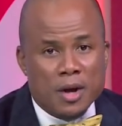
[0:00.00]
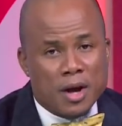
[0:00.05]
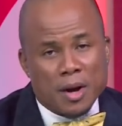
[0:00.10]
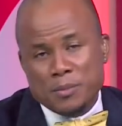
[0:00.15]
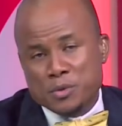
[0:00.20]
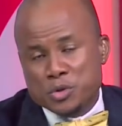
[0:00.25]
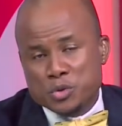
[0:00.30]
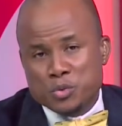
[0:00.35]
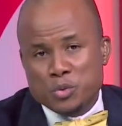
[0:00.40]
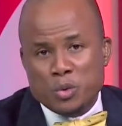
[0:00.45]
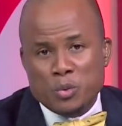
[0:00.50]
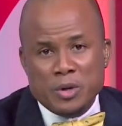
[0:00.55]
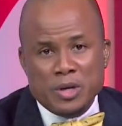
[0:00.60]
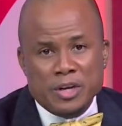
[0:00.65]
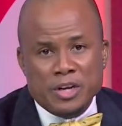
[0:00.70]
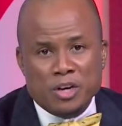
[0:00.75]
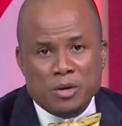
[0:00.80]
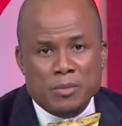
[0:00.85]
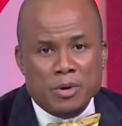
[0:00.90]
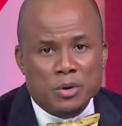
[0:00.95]
I'm sure
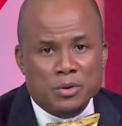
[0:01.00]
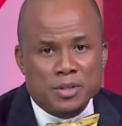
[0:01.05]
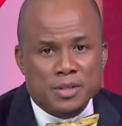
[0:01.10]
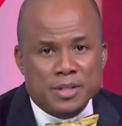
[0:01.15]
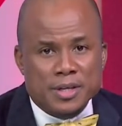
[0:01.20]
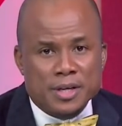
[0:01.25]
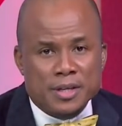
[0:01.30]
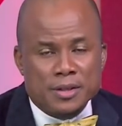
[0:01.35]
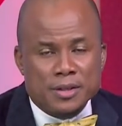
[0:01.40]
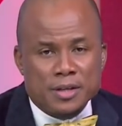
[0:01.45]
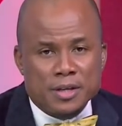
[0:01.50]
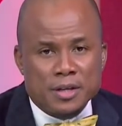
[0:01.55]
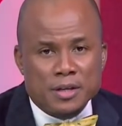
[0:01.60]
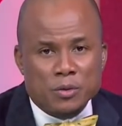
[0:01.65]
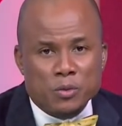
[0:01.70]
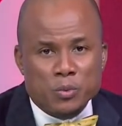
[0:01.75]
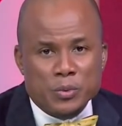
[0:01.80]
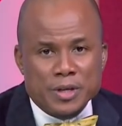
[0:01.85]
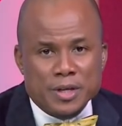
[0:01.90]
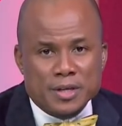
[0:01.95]
we'll hear about it in
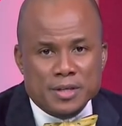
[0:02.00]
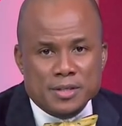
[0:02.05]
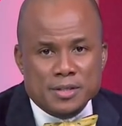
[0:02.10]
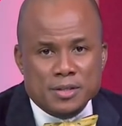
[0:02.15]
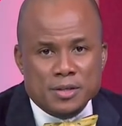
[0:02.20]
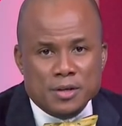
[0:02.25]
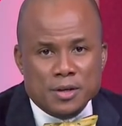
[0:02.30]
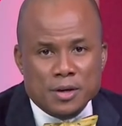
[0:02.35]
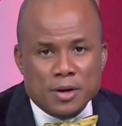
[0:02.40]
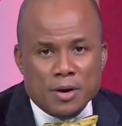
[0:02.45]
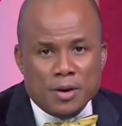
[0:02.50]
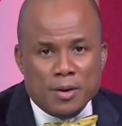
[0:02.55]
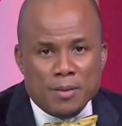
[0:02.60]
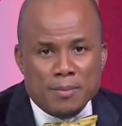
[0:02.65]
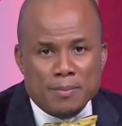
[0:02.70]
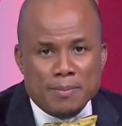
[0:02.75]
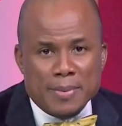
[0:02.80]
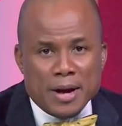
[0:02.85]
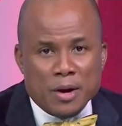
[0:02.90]
the weeks to come.